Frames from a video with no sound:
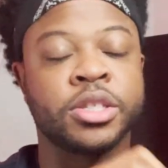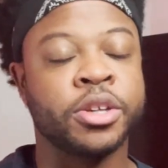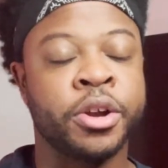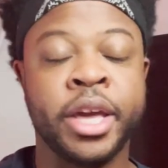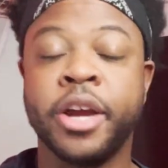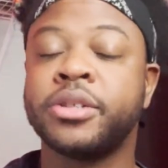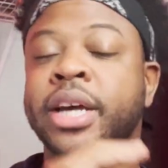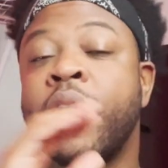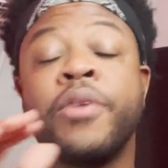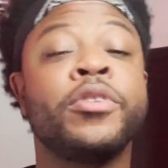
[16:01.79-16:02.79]
30 years,
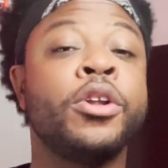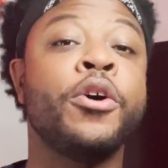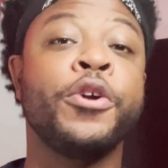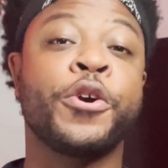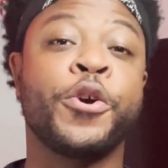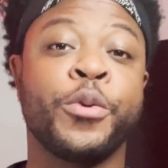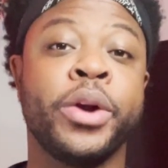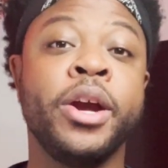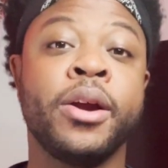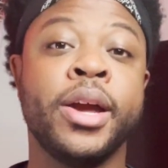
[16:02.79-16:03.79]
however long your
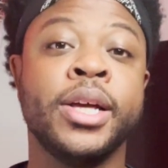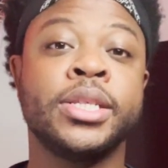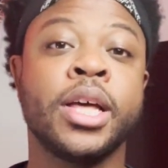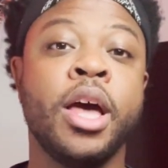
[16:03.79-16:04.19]
career is,